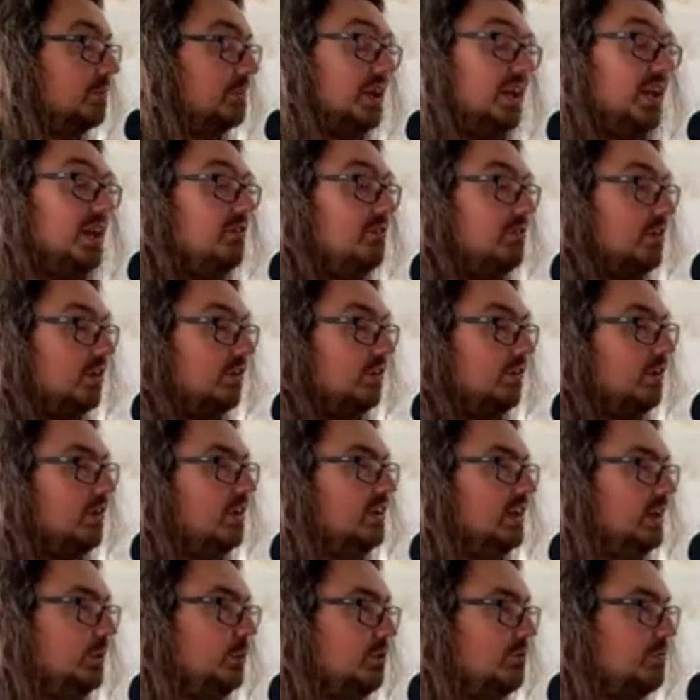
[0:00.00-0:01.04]
I mean, even
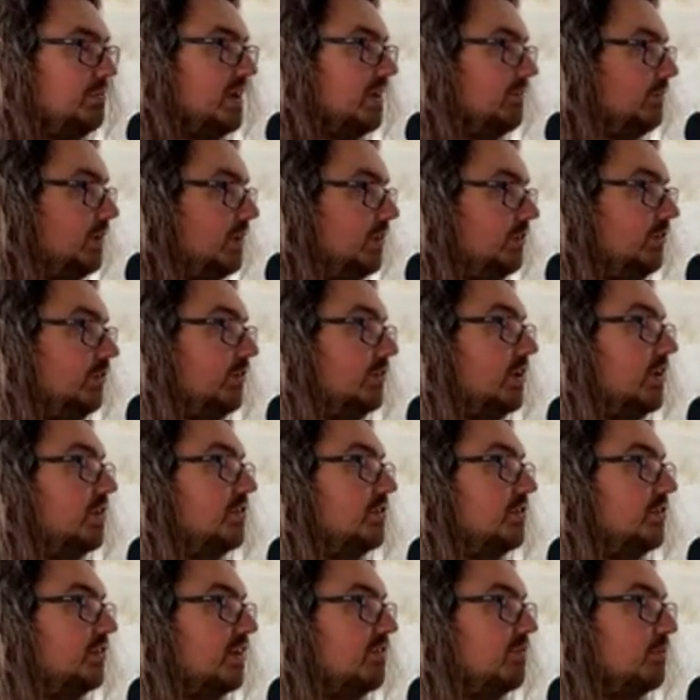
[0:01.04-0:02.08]
internally, we've been having these
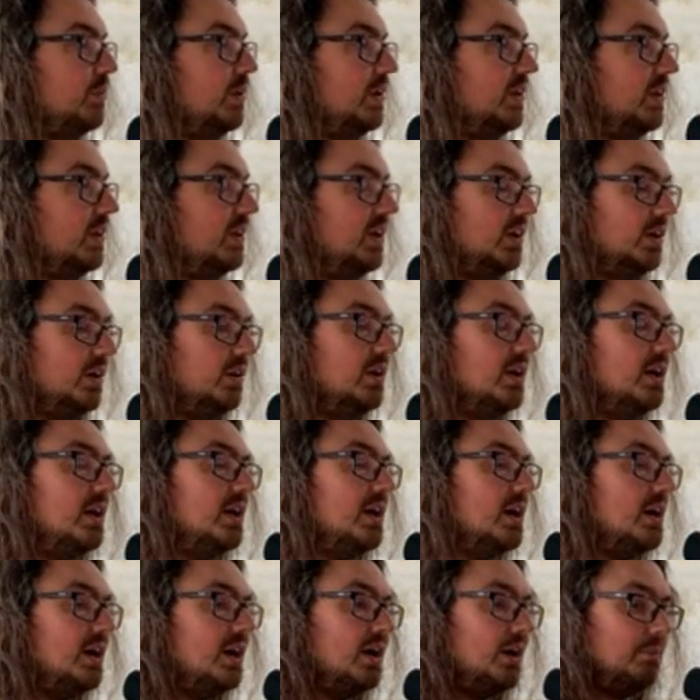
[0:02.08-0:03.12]
discussions, haven't we? That,
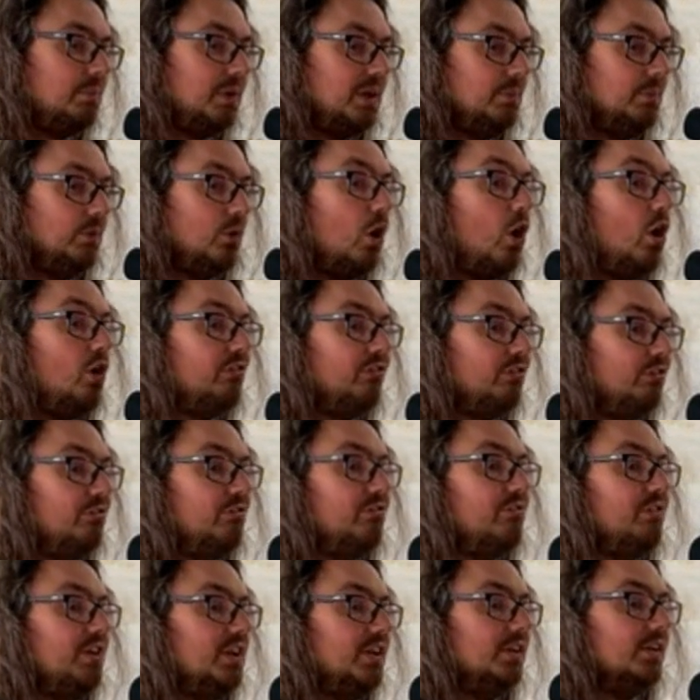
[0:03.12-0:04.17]
people often
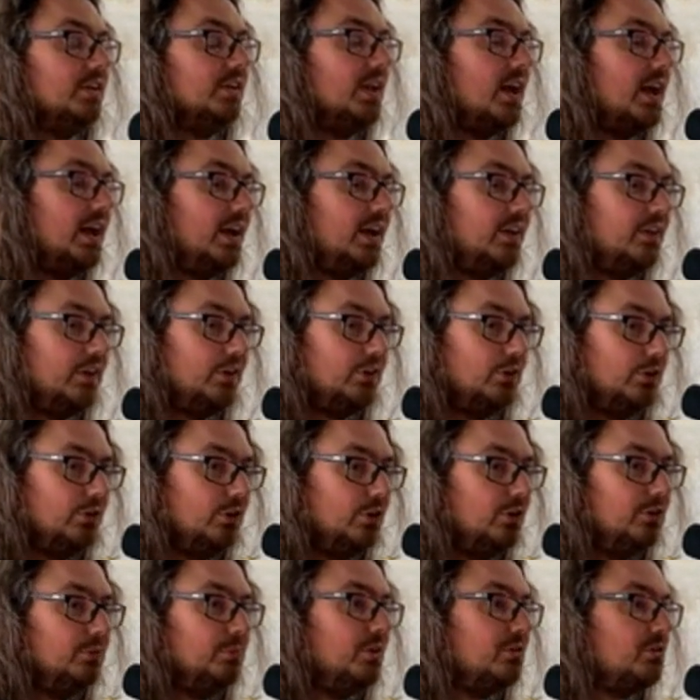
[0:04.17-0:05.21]
feel like they don't
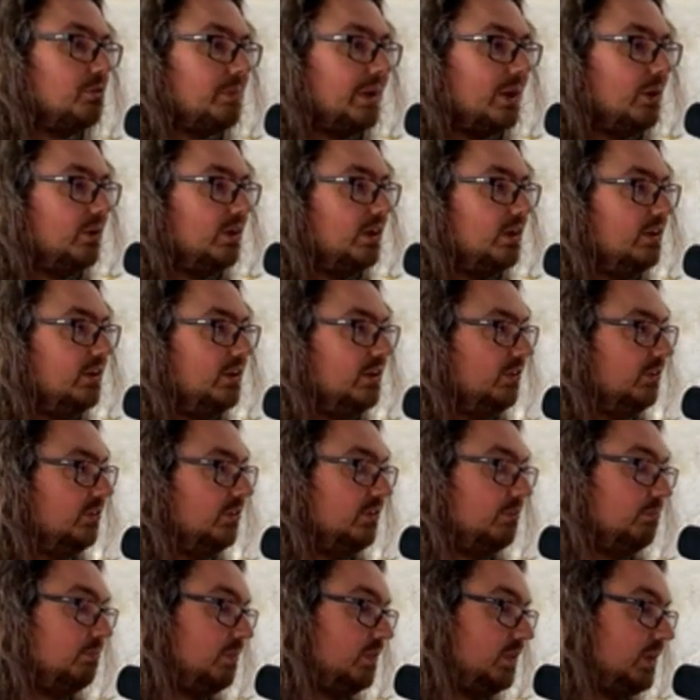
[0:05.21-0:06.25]
know as much about it
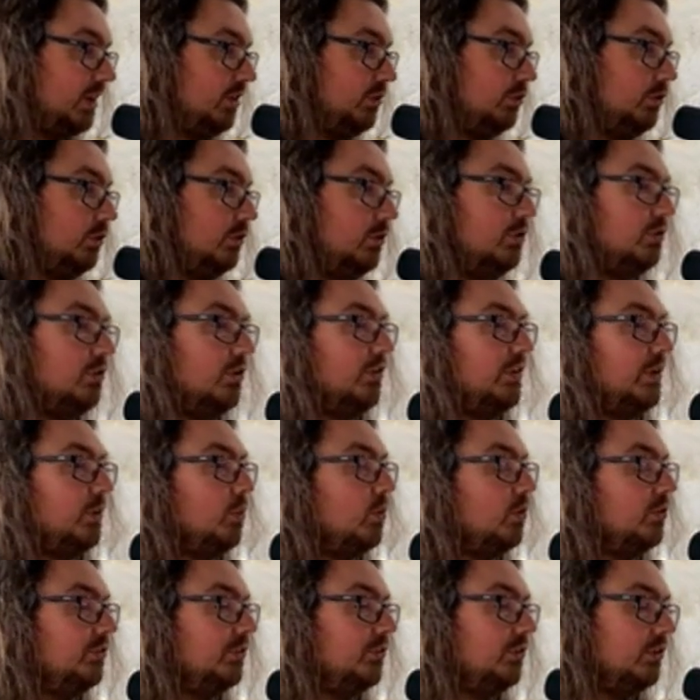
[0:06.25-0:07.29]
as they should or they
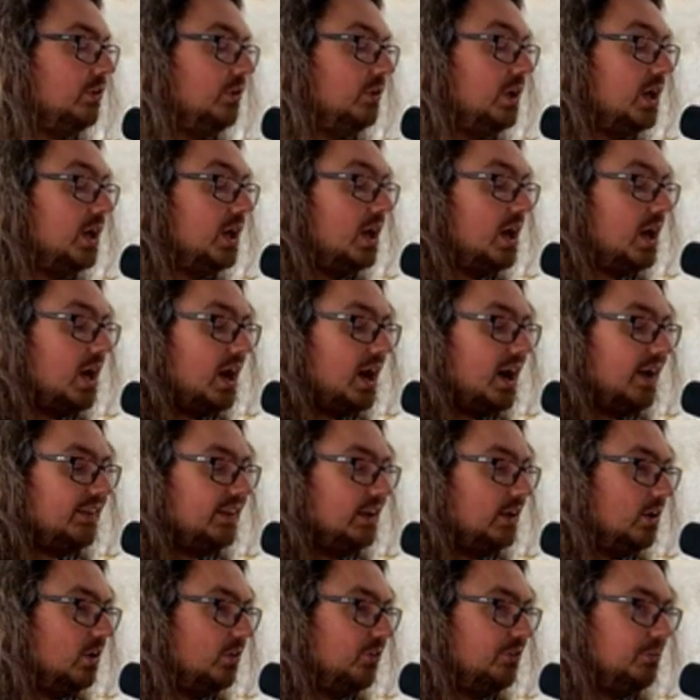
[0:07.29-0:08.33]
want to. I
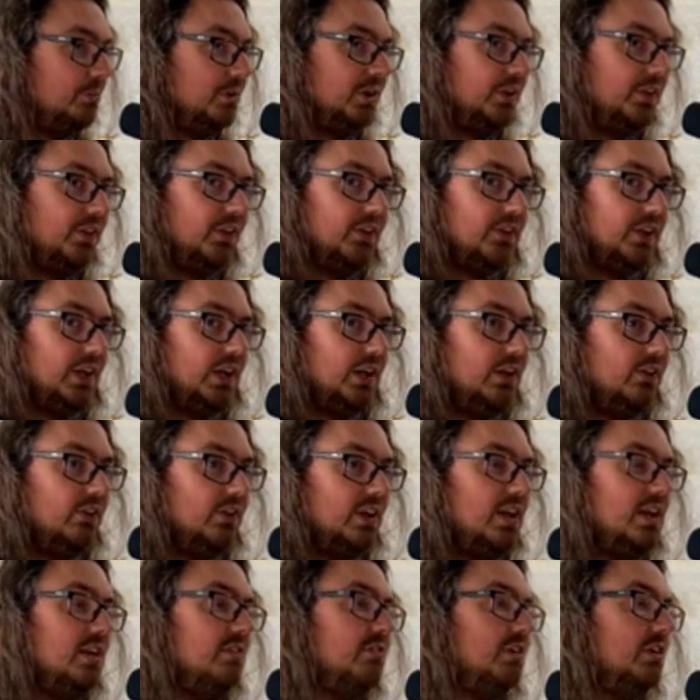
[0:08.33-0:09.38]
think ultimately the thing is,
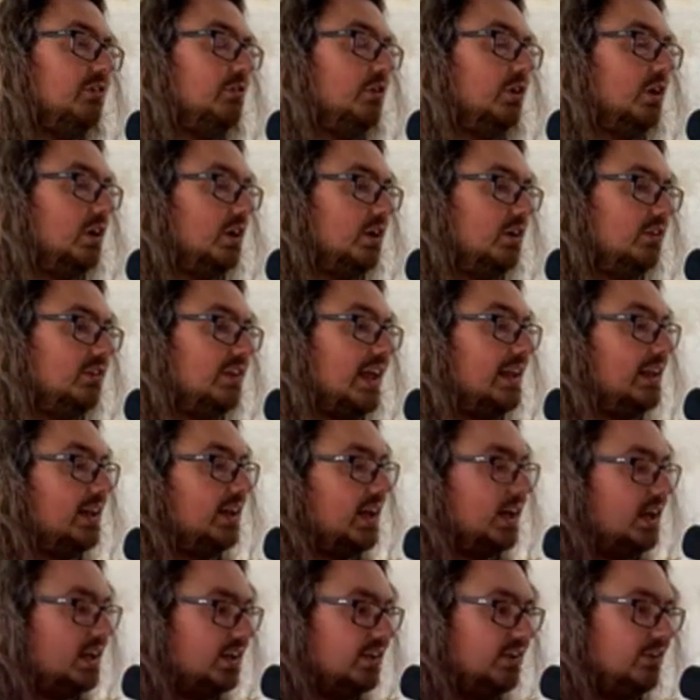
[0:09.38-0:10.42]
even if you're going to
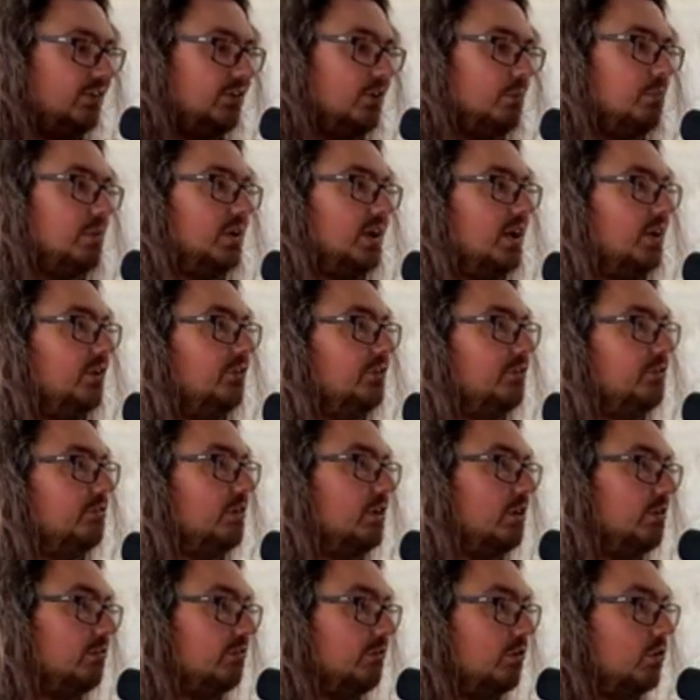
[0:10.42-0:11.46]
delegate it to somebody else to
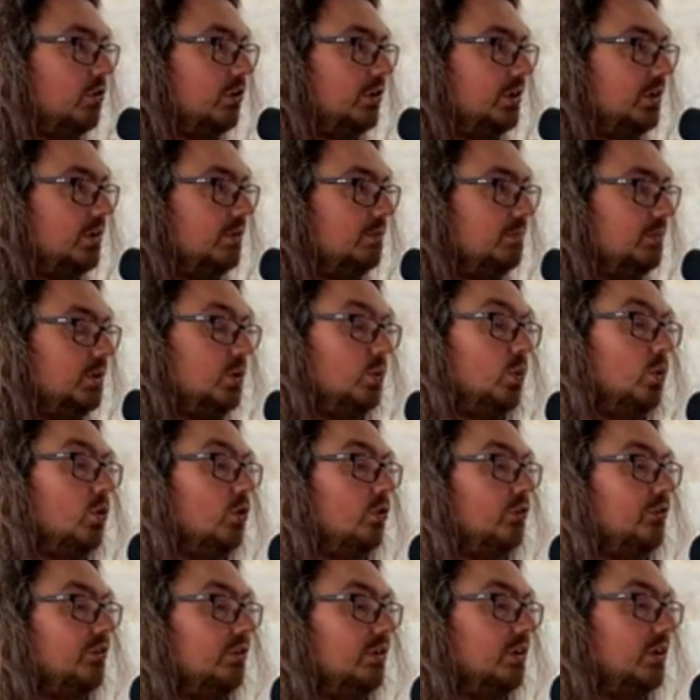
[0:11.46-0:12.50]
run it for you, you
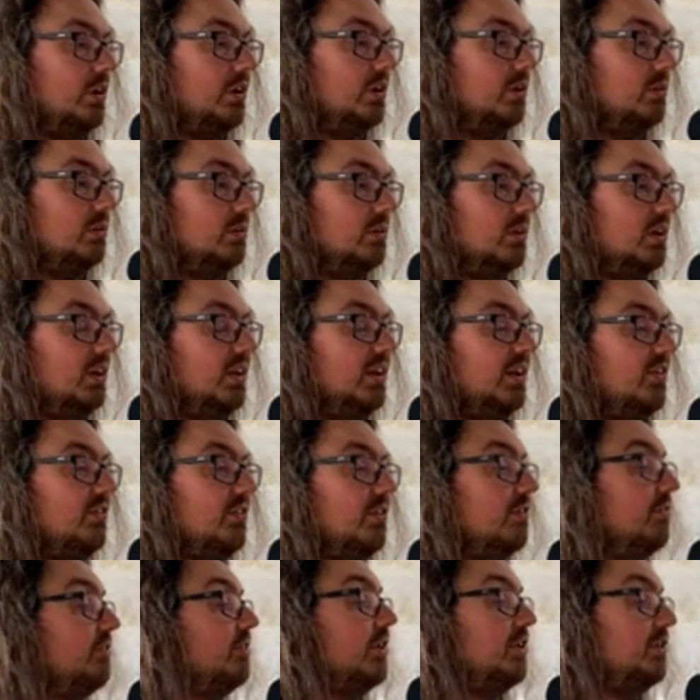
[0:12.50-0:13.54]
ought to know at
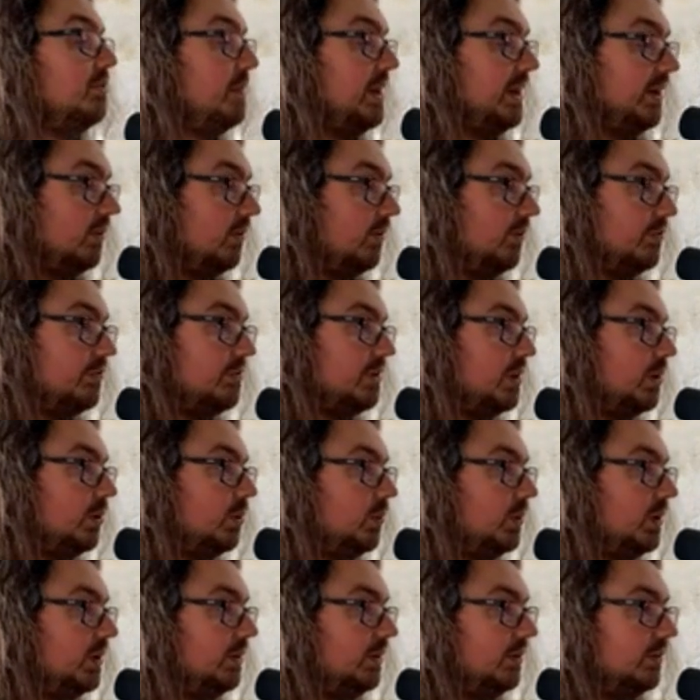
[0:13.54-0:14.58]
least the fundamentals of how
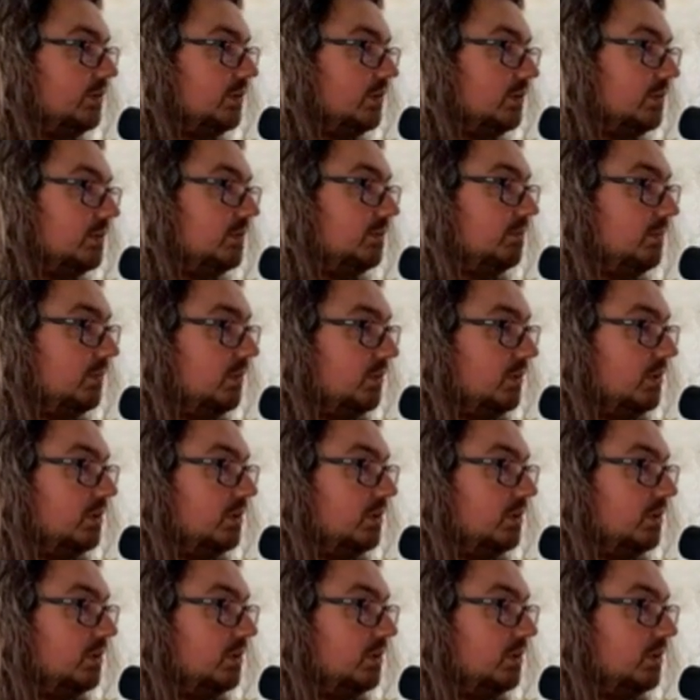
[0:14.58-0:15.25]
it works. So.